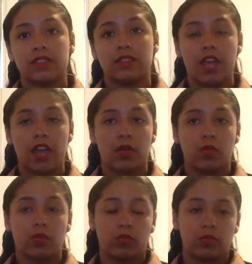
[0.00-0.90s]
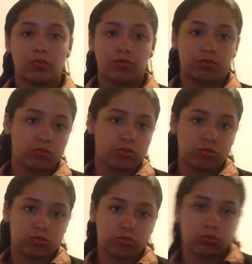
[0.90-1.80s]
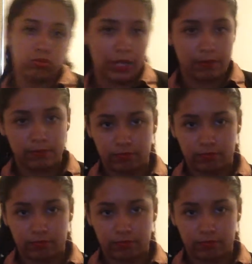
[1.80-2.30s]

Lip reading: Now, yeah.